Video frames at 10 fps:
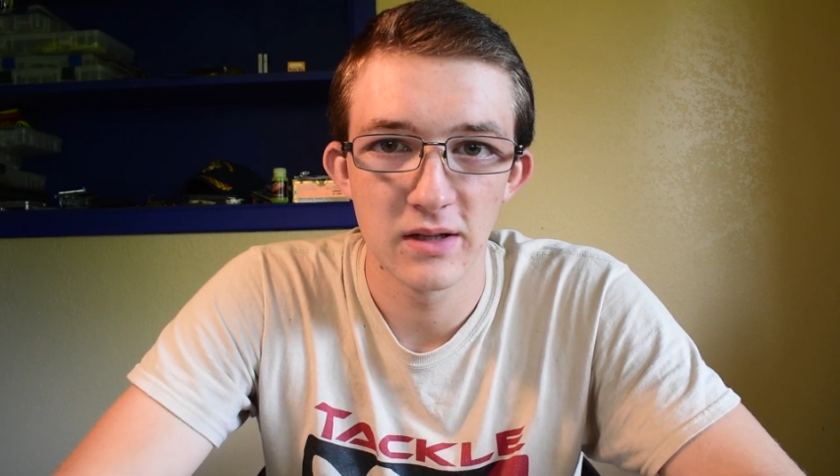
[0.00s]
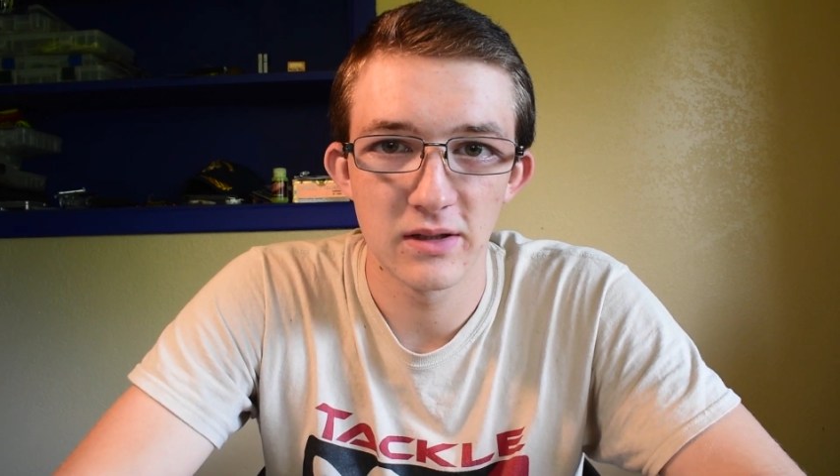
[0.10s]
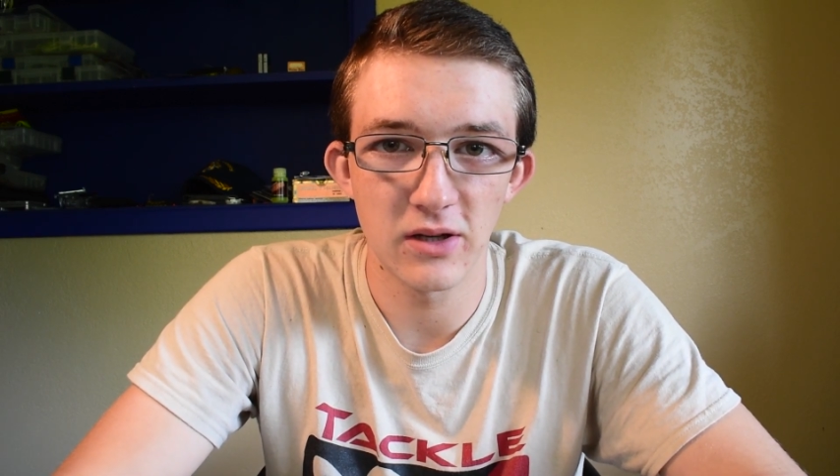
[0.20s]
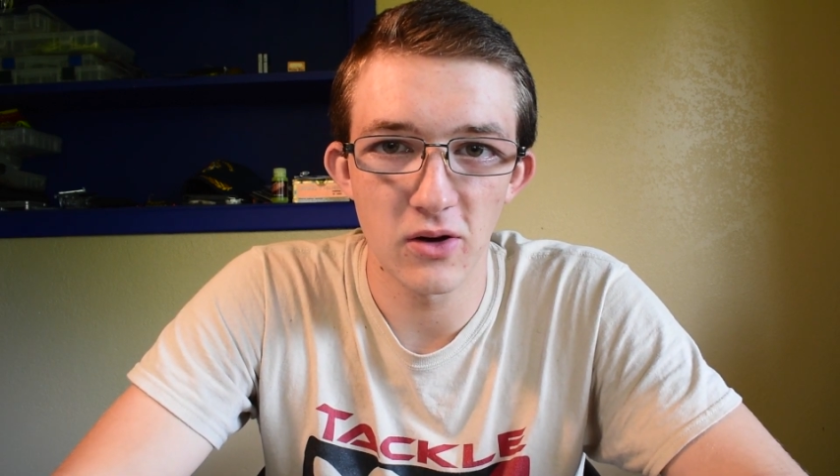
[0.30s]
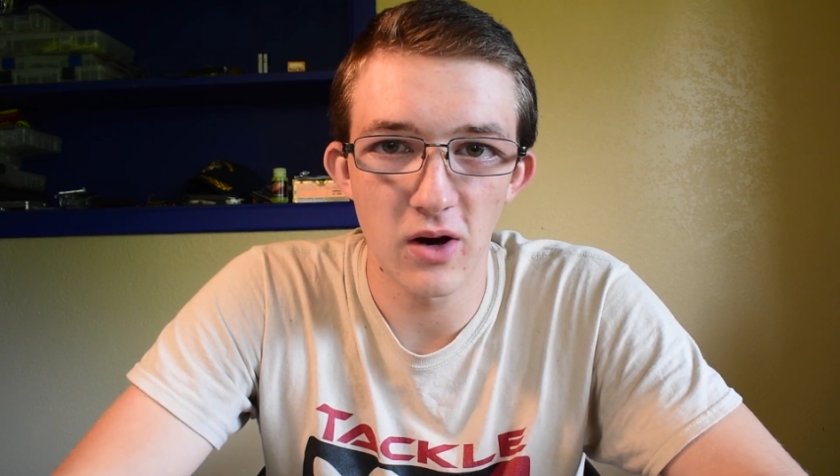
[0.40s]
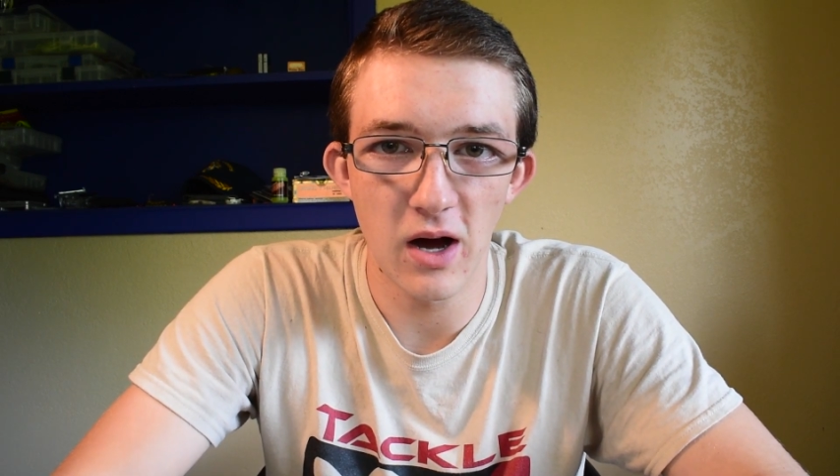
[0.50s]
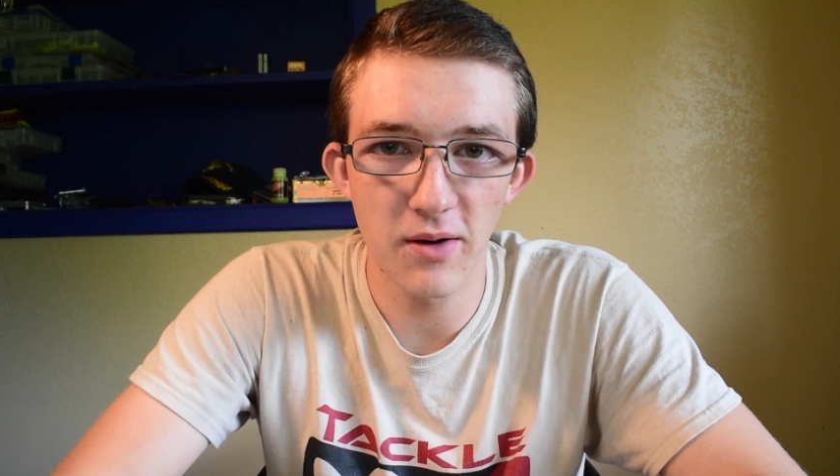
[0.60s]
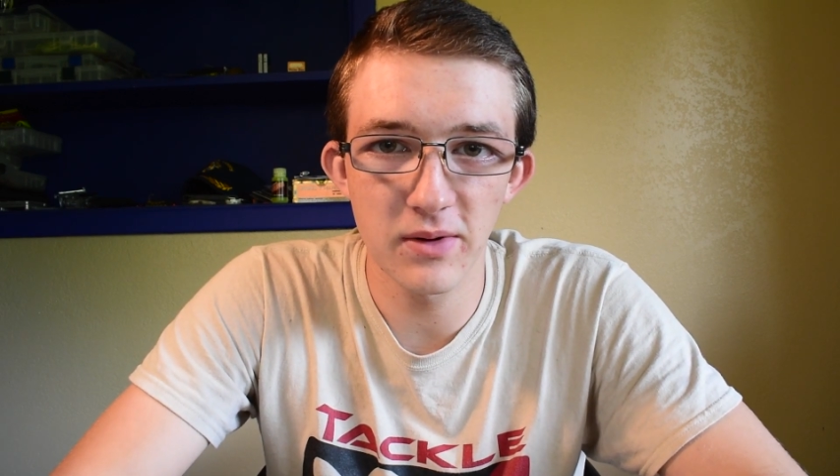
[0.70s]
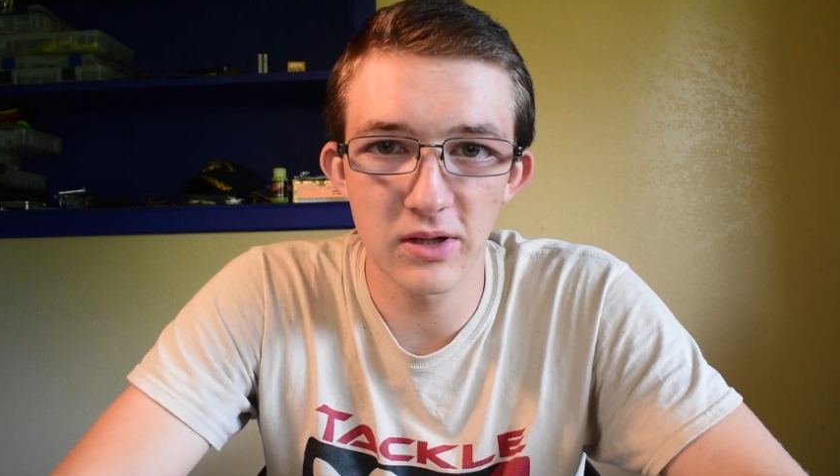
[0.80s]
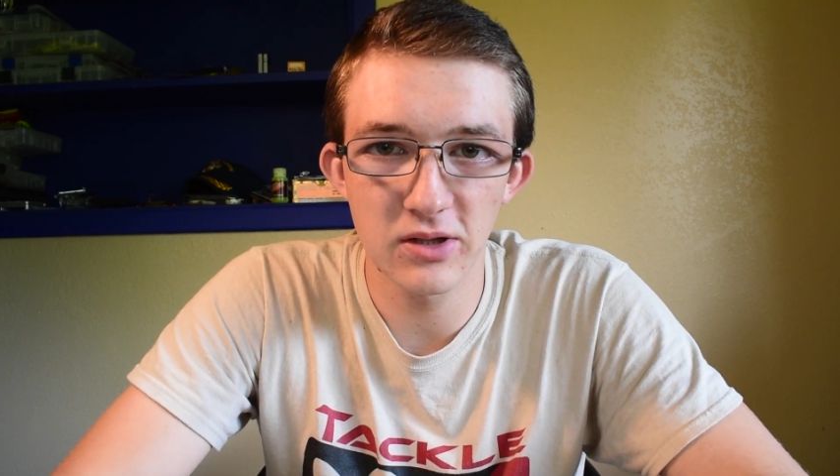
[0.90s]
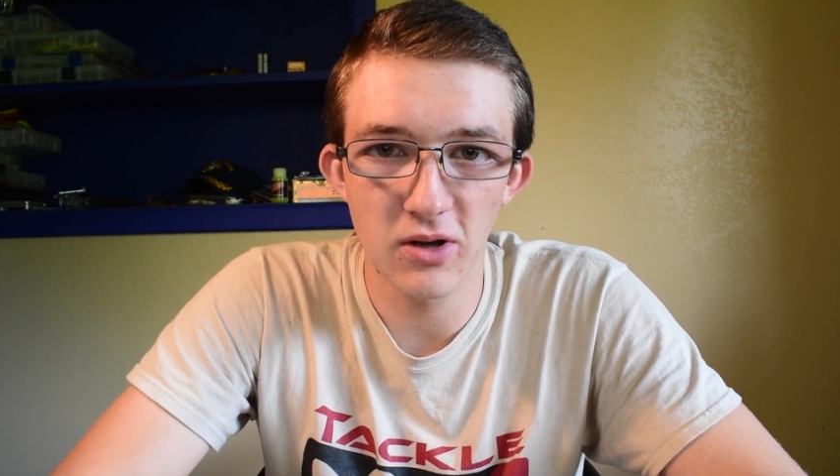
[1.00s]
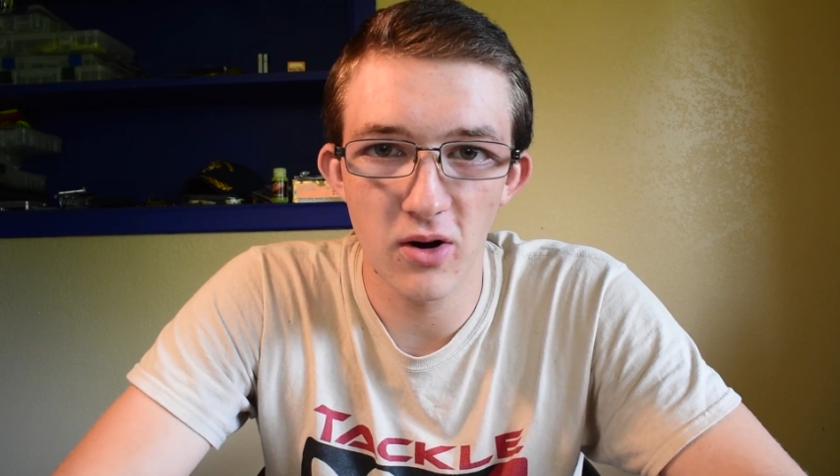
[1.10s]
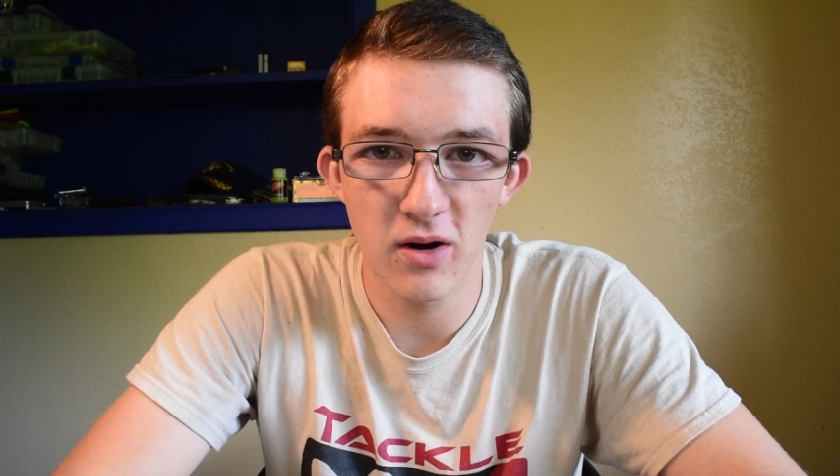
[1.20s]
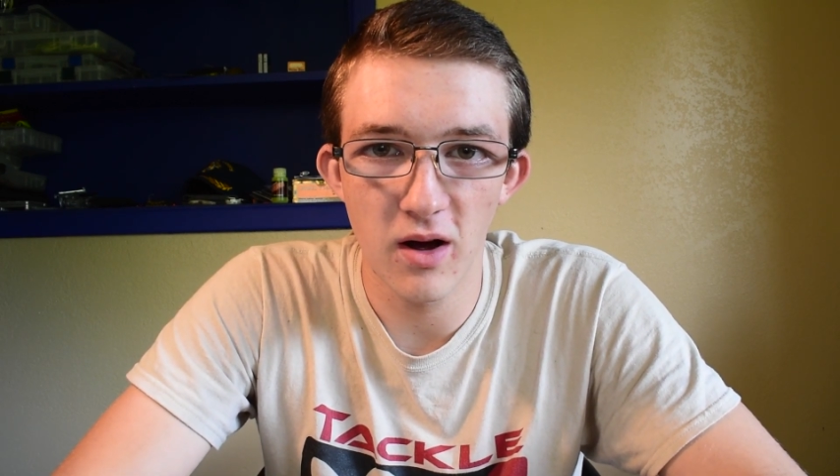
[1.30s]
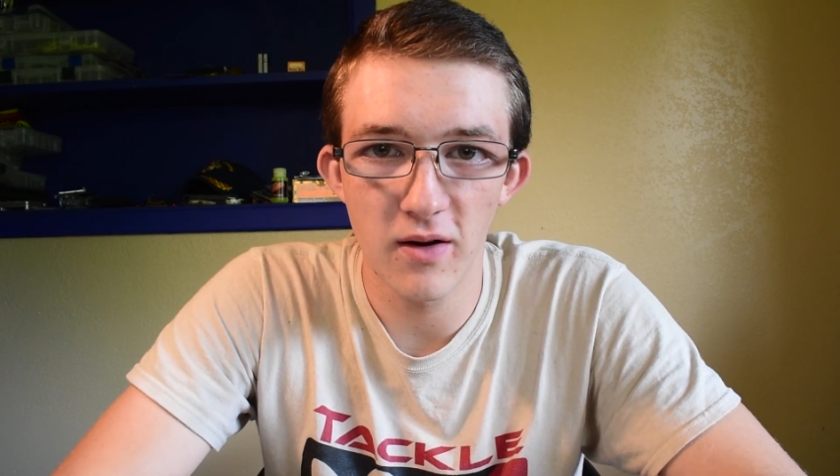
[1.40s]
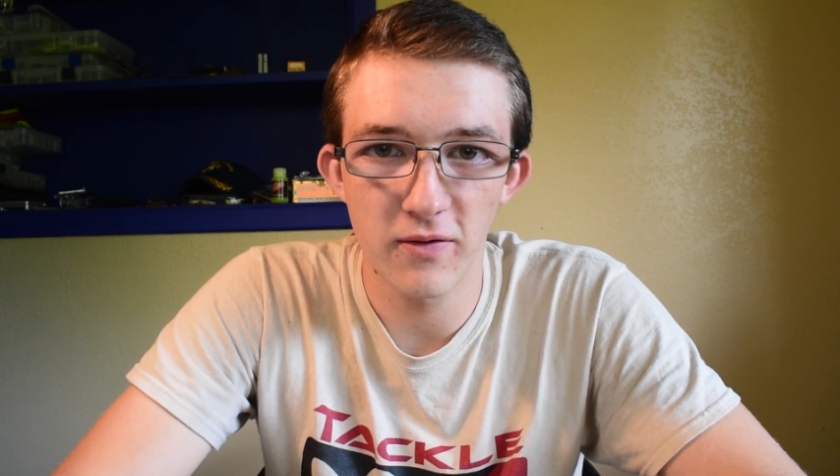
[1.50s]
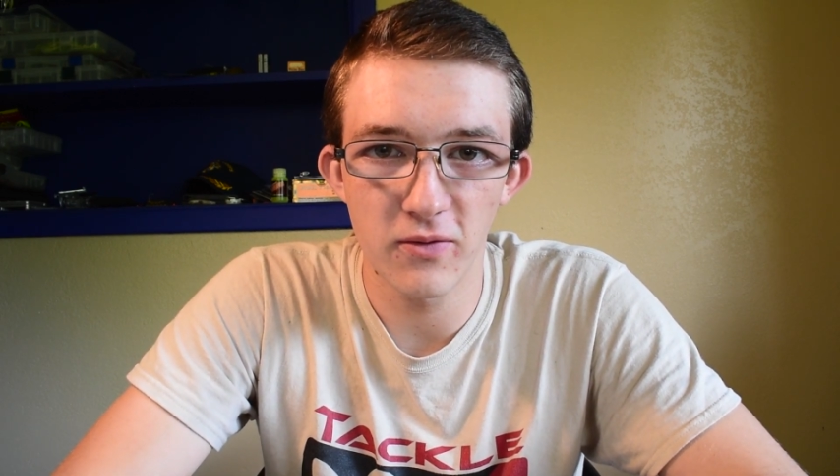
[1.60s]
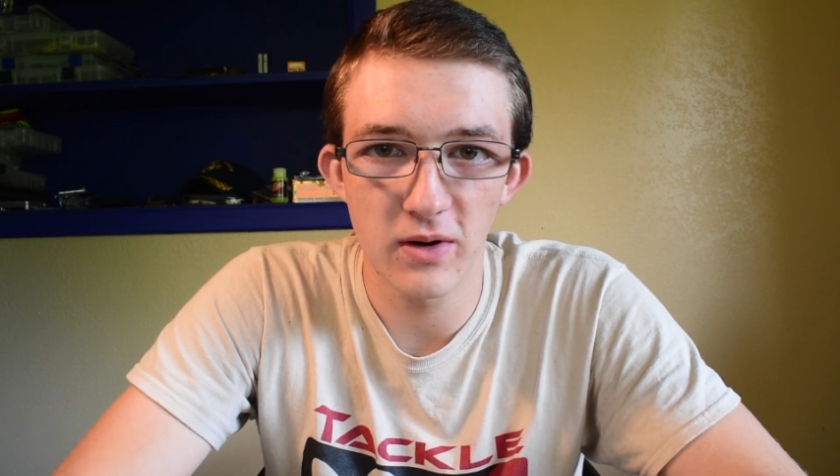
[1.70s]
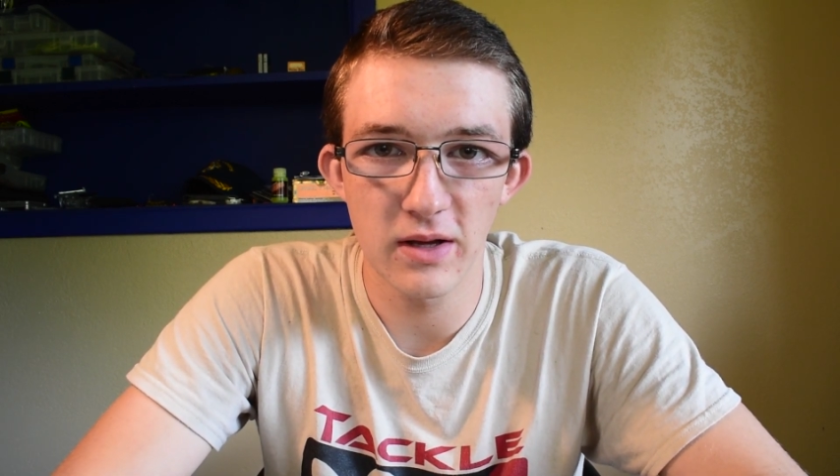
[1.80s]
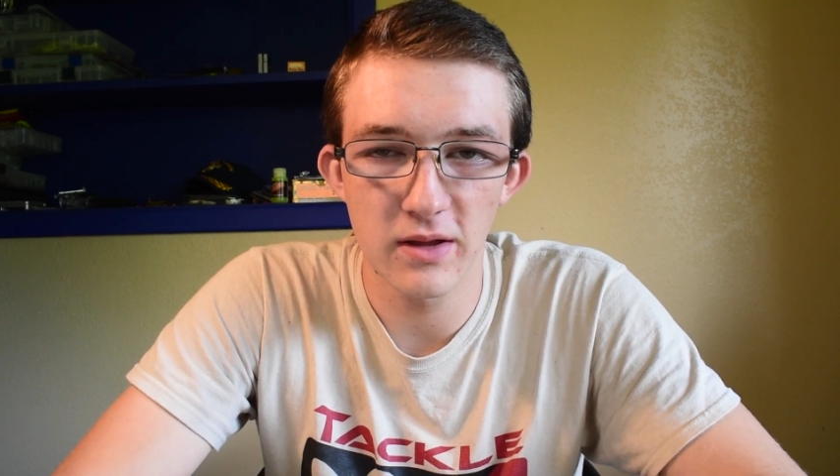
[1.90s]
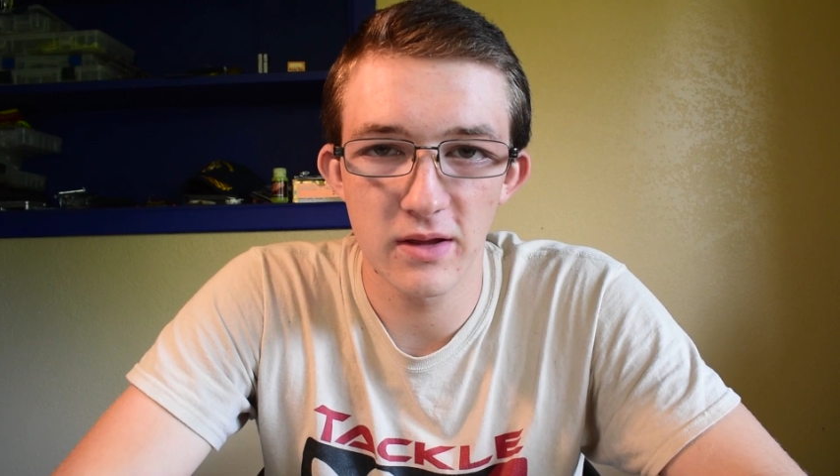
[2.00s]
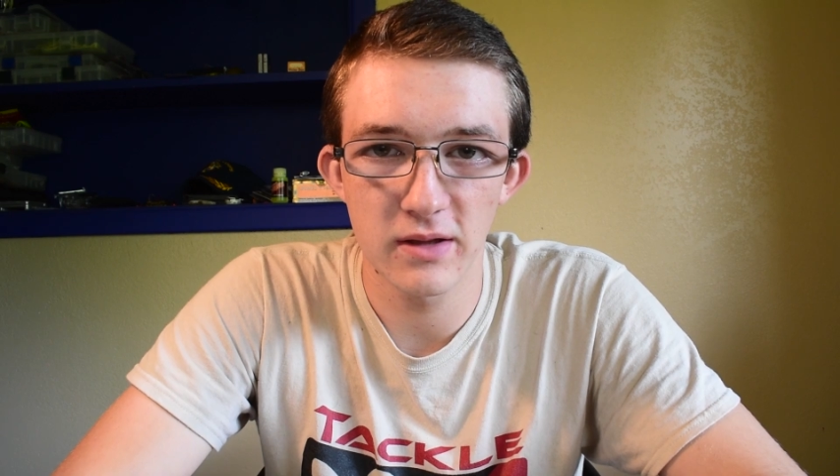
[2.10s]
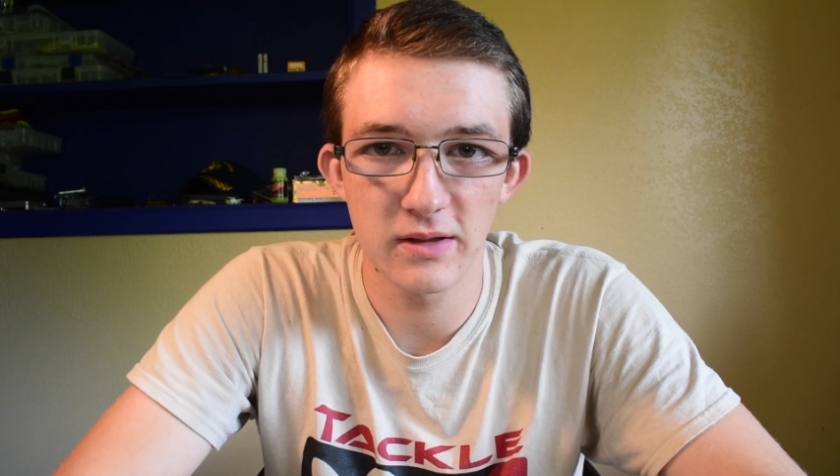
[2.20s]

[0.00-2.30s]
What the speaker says: So I'm going to start off with